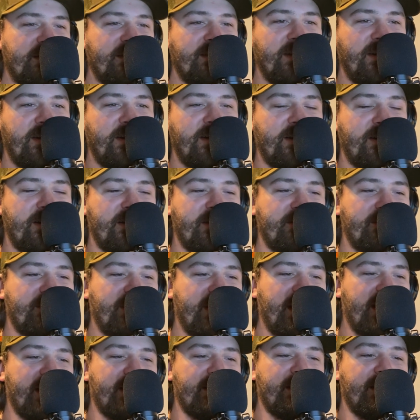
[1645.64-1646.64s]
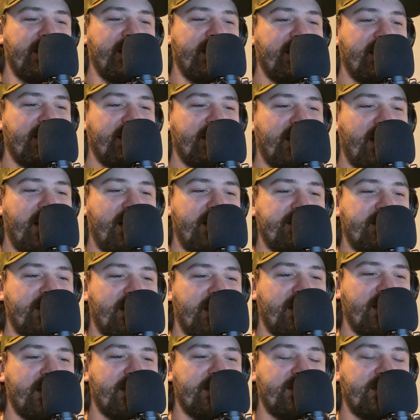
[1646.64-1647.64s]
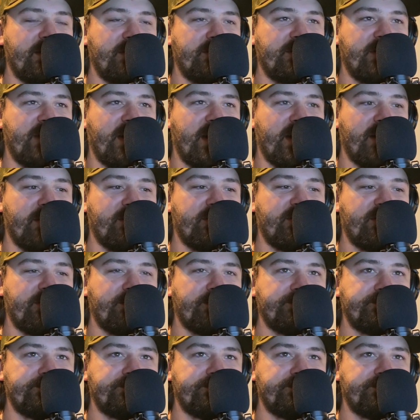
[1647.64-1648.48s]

Oh, man. I'll tell you, sometimes,